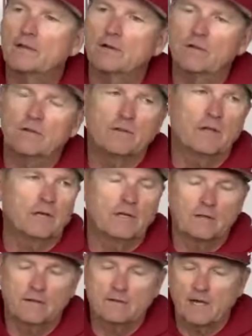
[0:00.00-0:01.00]
You know, you're
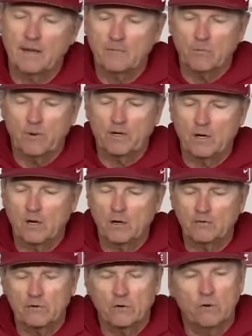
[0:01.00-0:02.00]
thinking at the time the way
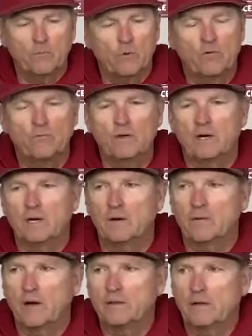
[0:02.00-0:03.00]
Connor's going, boy, if we get a
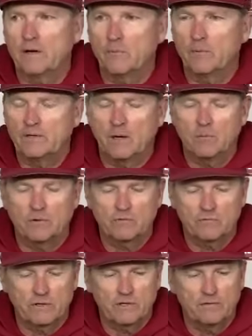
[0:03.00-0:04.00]
hit right there, we double
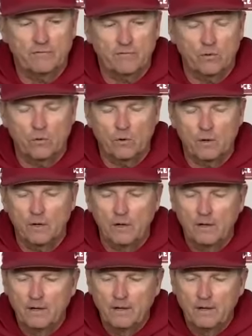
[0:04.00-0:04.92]
this lead to four,